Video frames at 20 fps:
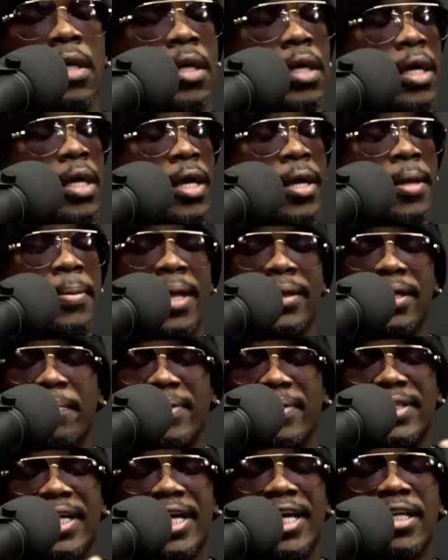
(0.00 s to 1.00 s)
Now, let me
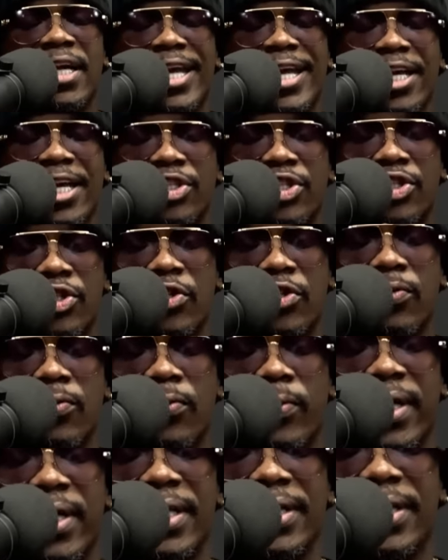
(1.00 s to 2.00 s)
tell you the issue
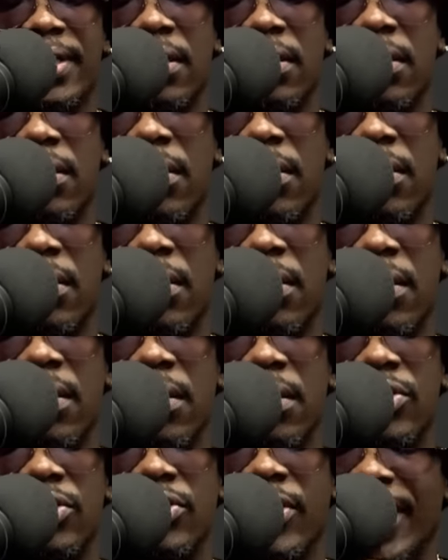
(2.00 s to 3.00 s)
with
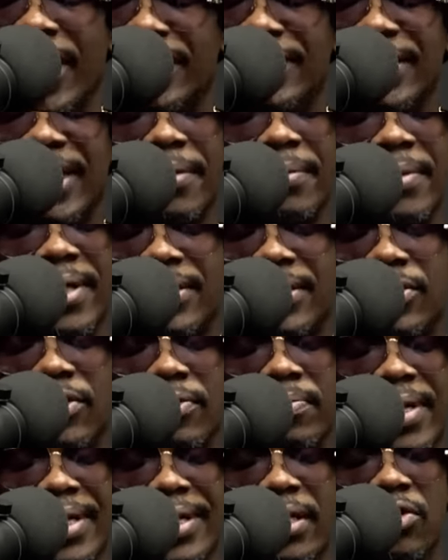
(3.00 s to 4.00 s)
Jakes' team, listen to
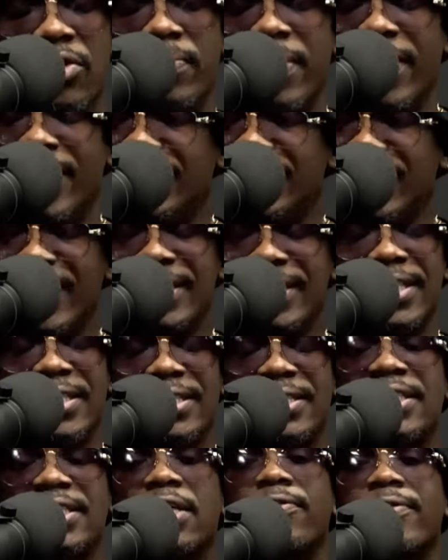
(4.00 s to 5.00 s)
me. You better take this
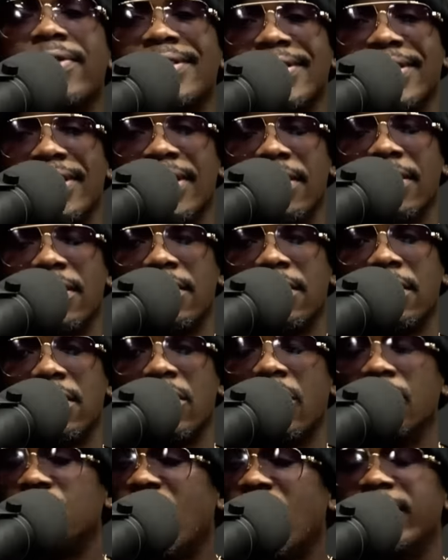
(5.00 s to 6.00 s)
seriously
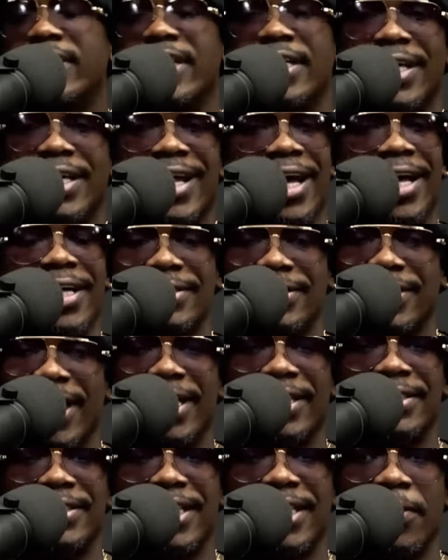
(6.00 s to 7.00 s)
because y'all didn't
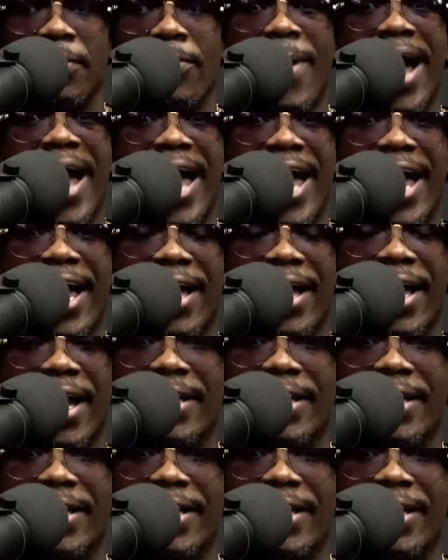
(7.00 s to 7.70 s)
contact DY. And I